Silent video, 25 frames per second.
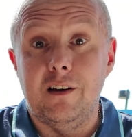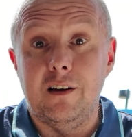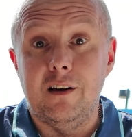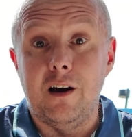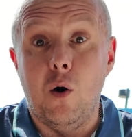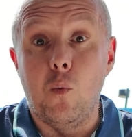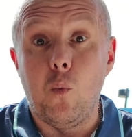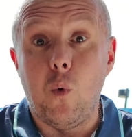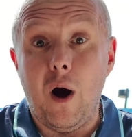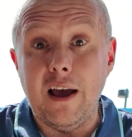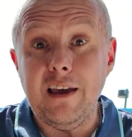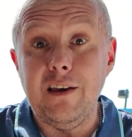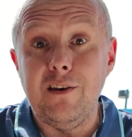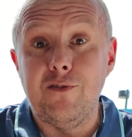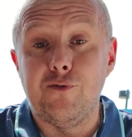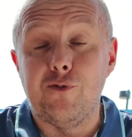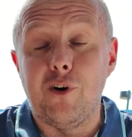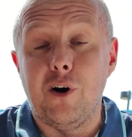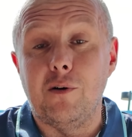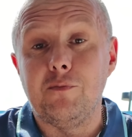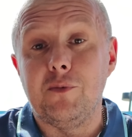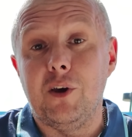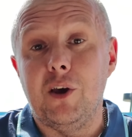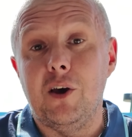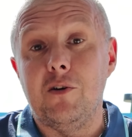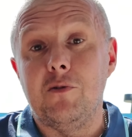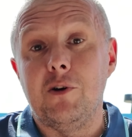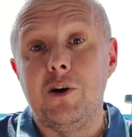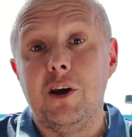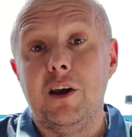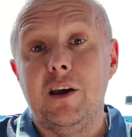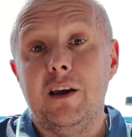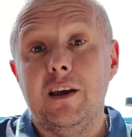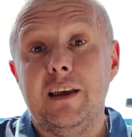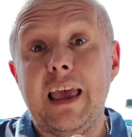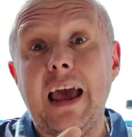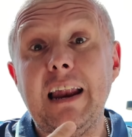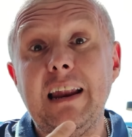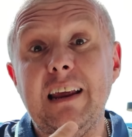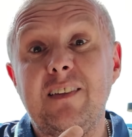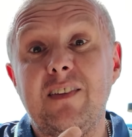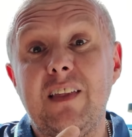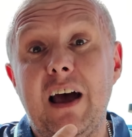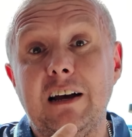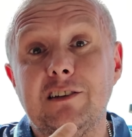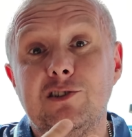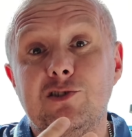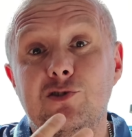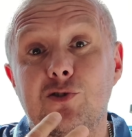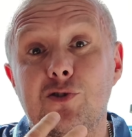away from you, getting
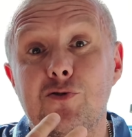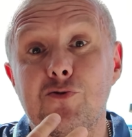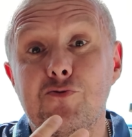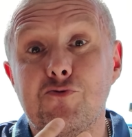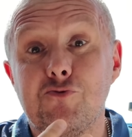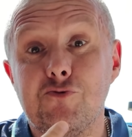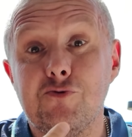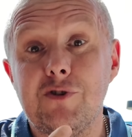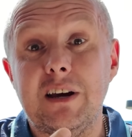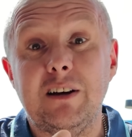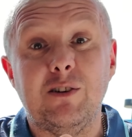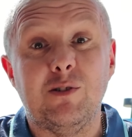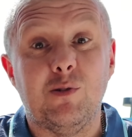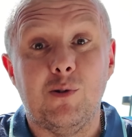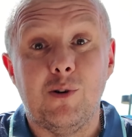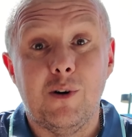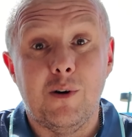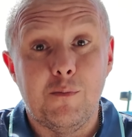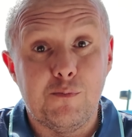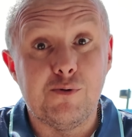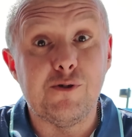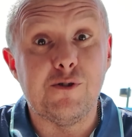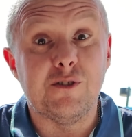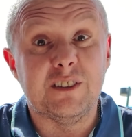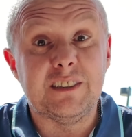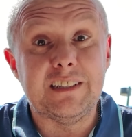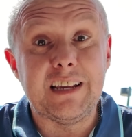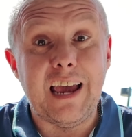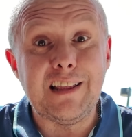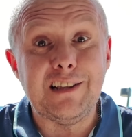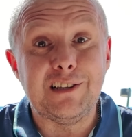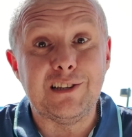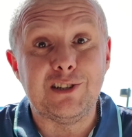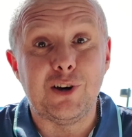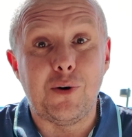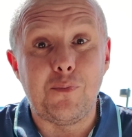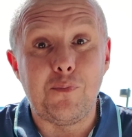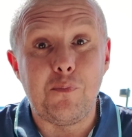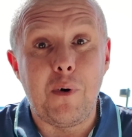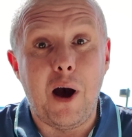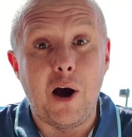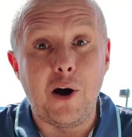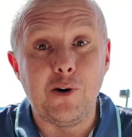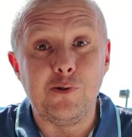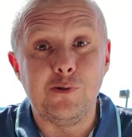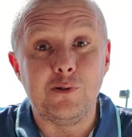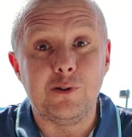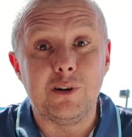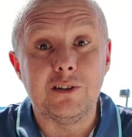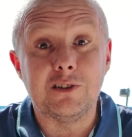that sort of real presenter
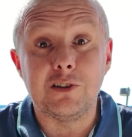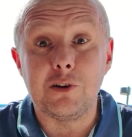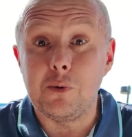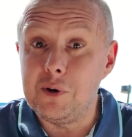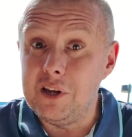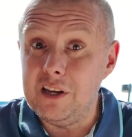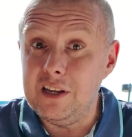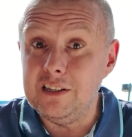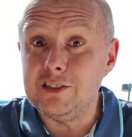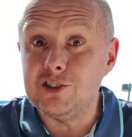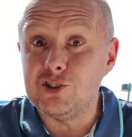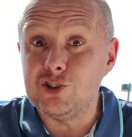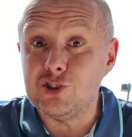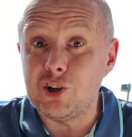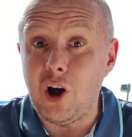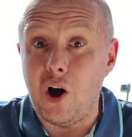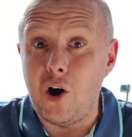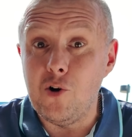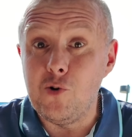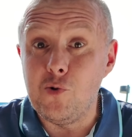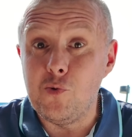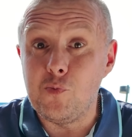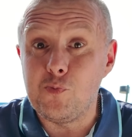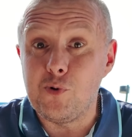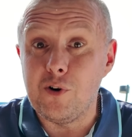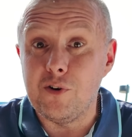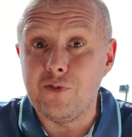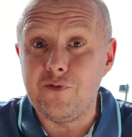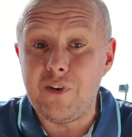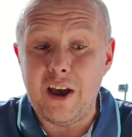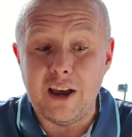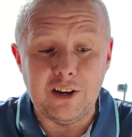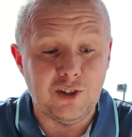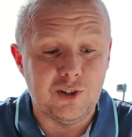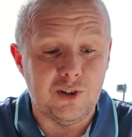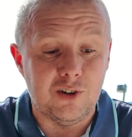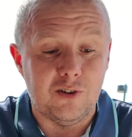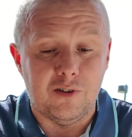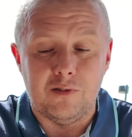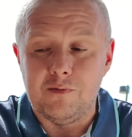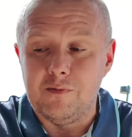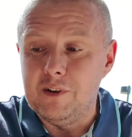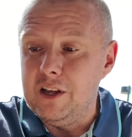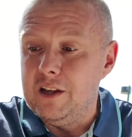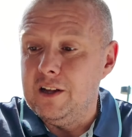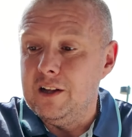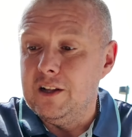mode. So it is so professional.